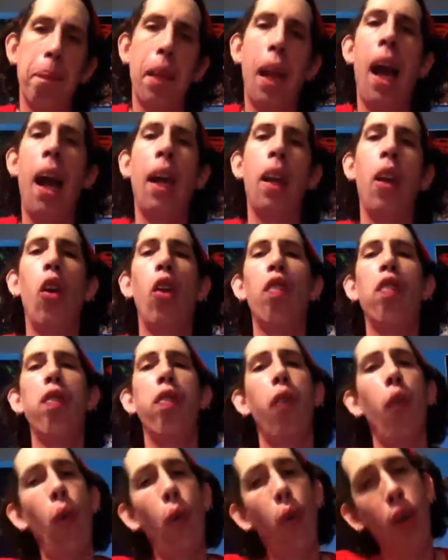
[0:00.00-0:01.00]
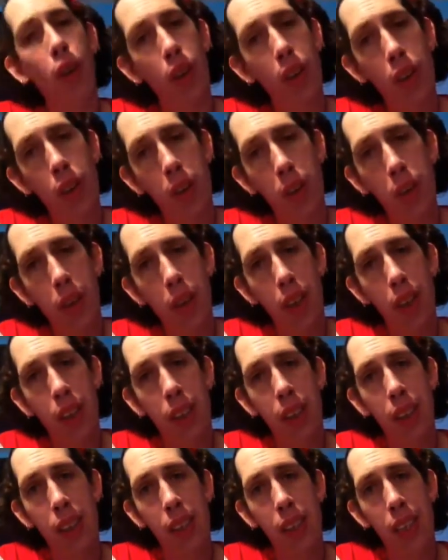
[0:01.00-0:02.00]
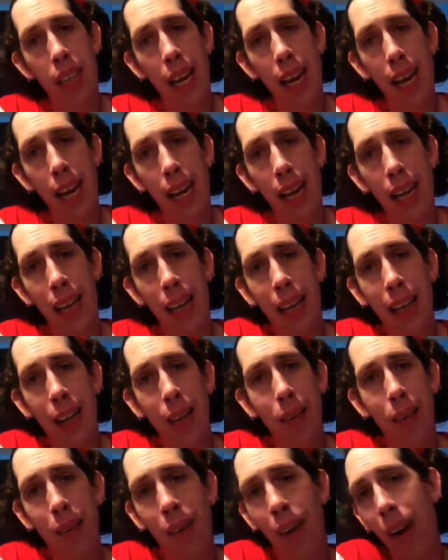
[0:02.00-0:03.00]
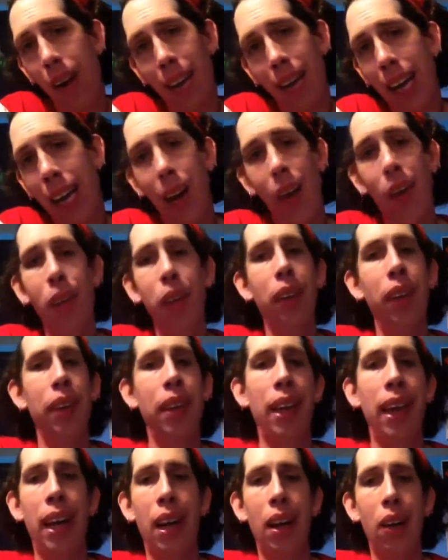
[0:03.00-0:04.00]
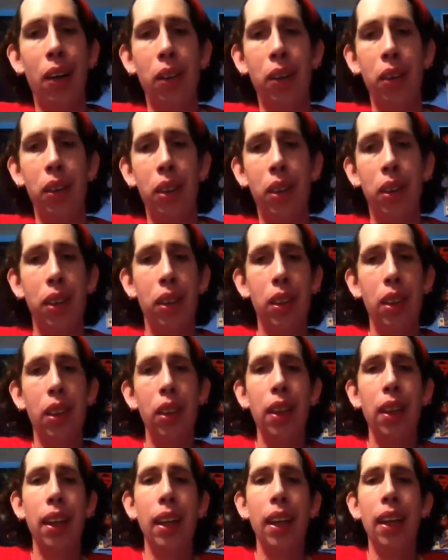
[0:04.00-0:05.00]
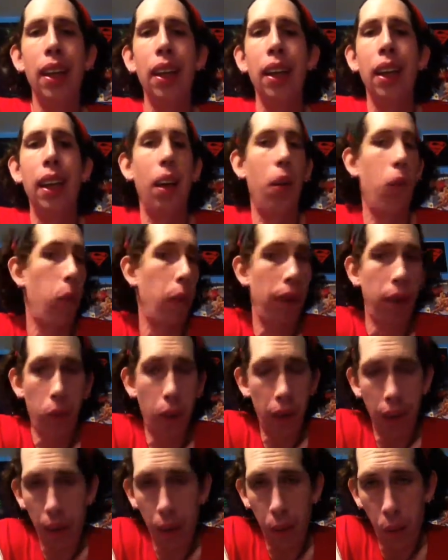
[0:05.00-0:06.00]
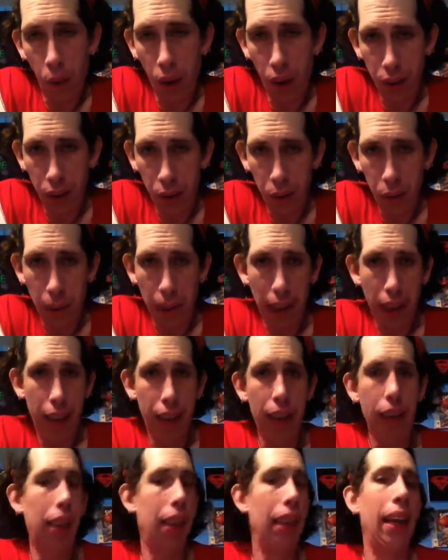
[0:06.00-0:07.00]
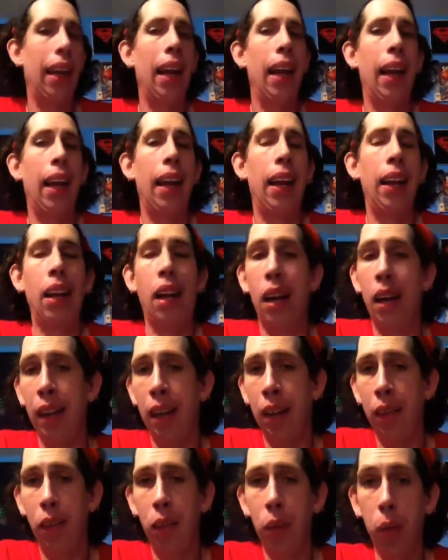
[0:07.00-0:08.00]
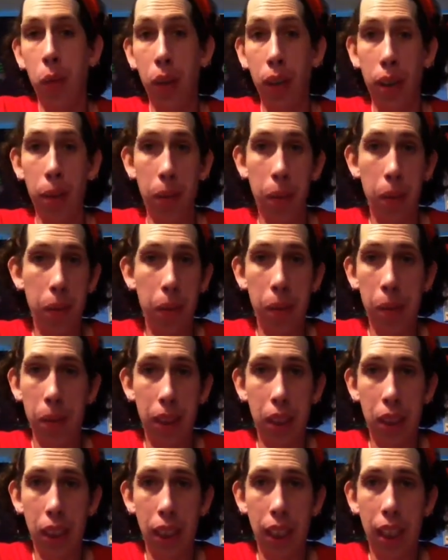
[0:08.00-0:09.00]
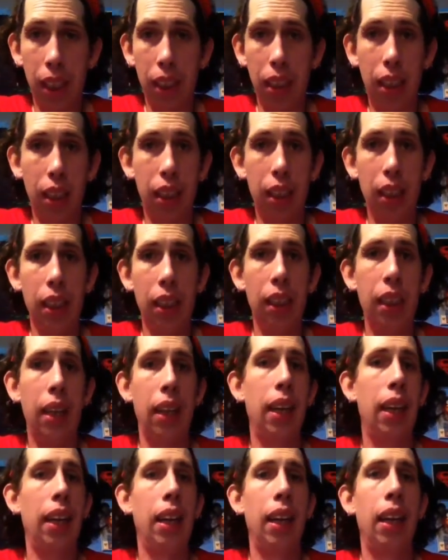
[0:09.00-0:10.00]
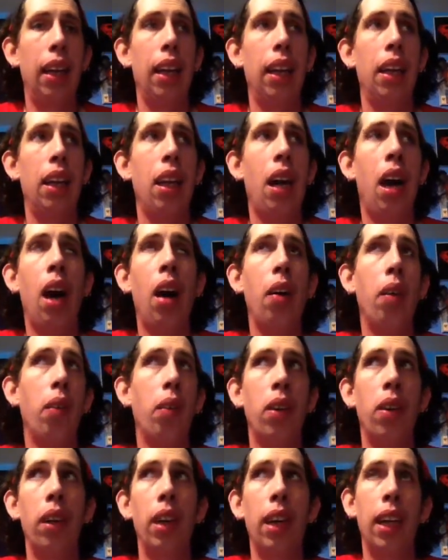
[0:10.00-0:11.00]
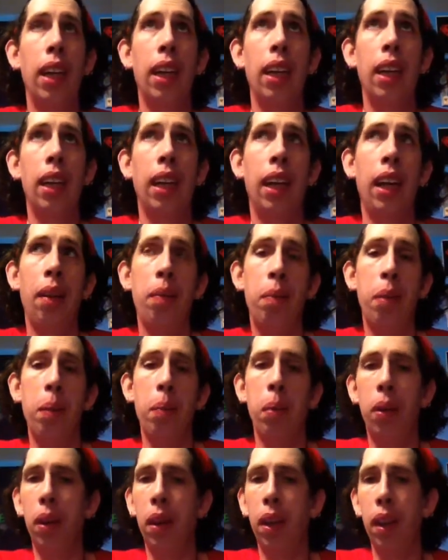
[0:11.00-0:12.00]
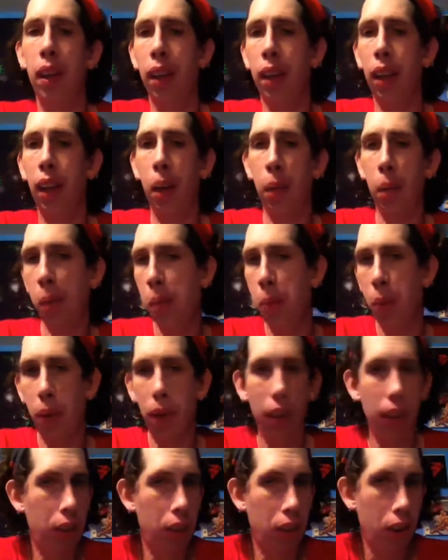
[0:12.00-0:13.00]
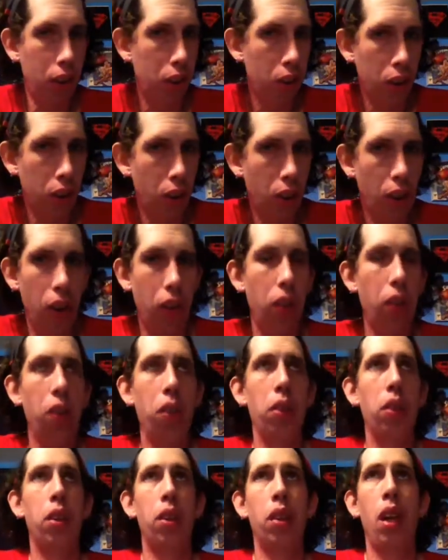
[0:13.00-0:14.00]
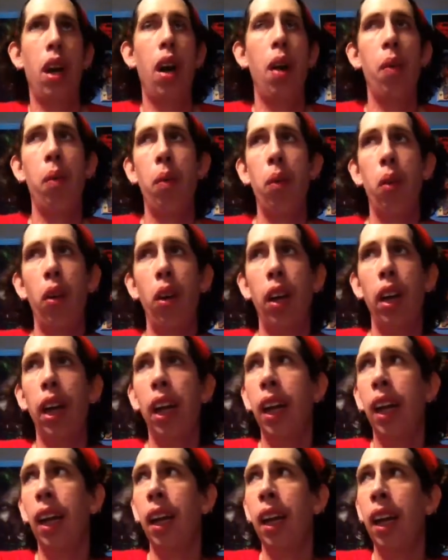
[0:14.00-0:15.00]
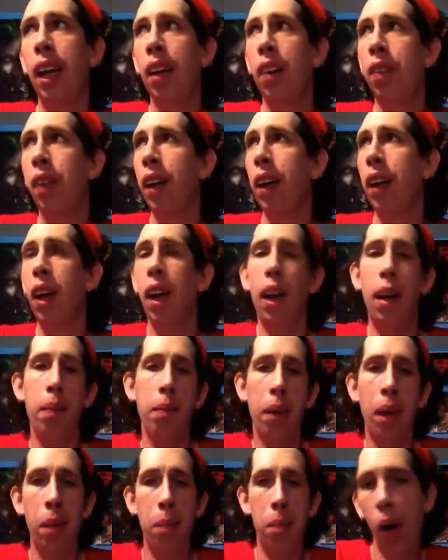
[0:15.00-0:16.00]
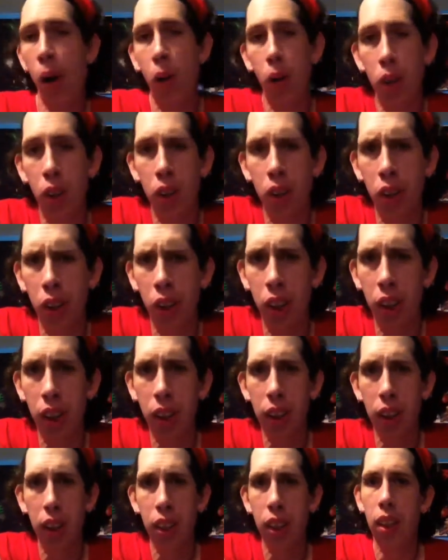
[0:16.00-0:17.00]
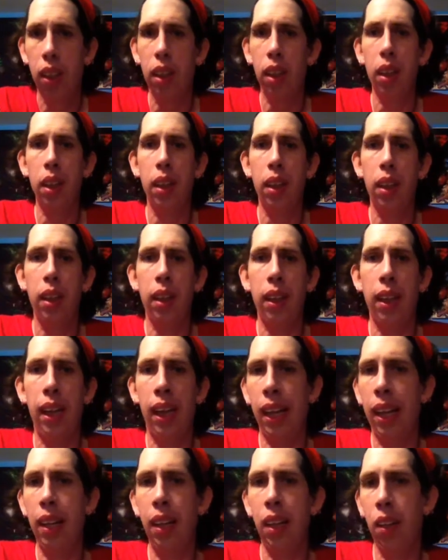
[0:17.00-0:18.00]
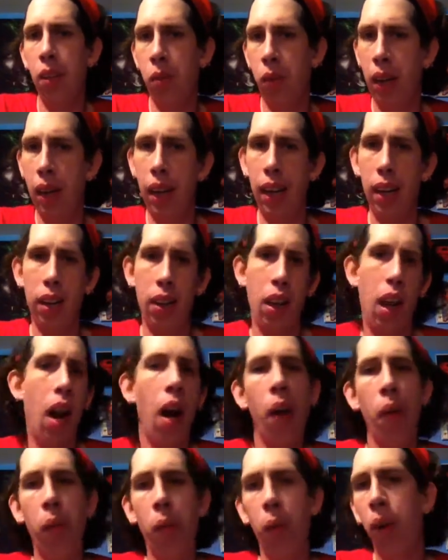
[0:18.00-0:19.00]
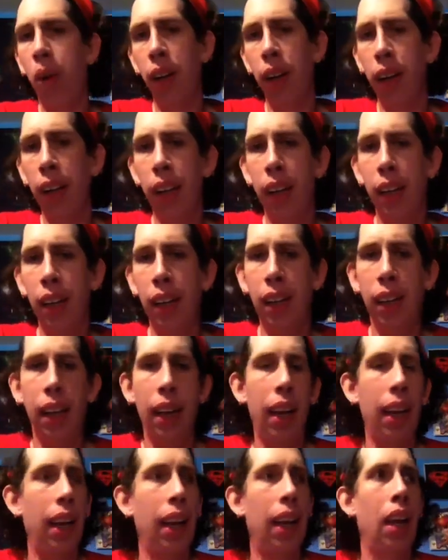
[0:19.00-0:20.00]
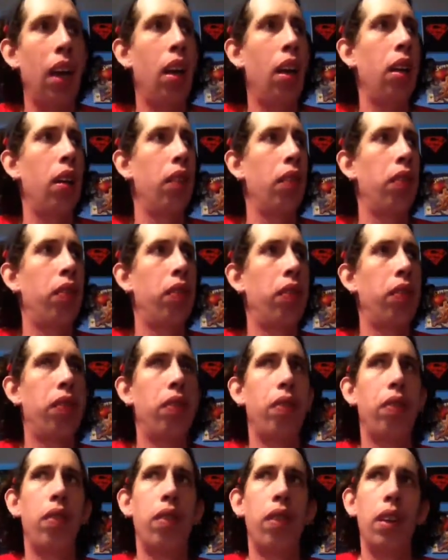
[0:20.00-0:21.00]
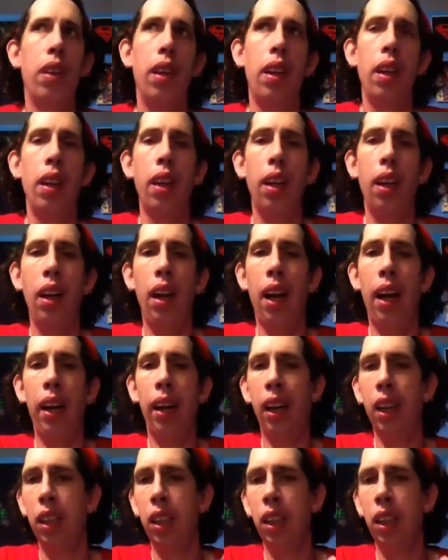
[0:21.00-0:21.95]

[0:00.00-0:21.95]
I look forward to the day I can walk out of the house and wear what I want to wear and not have to worry about being misgendered and uh, not worrying if people are going to think I'm a boy in girl's clothes, not worrying if I got my bulge hidden right, not worrying if I got